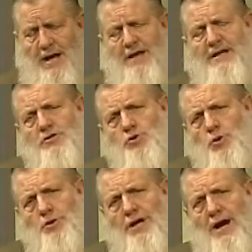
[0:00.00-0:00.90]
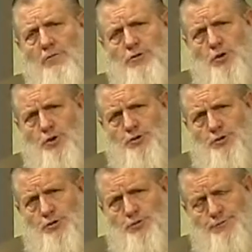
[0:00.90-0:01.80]
And he saw that I was
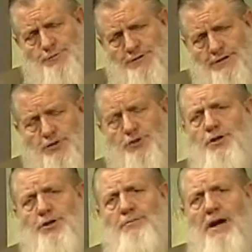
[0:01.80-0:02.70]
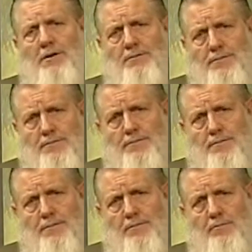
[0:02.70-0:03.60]
also concerned about
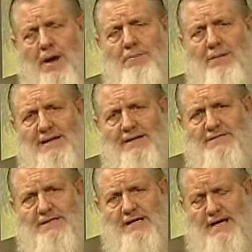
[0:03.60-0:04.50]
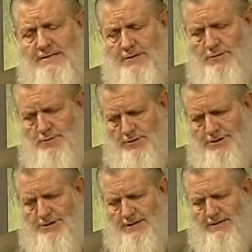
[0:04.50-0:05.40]
my beliefs as a
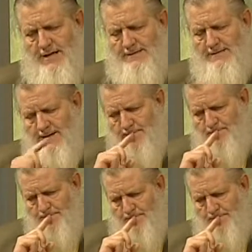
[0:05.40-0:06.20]
Christian at that time.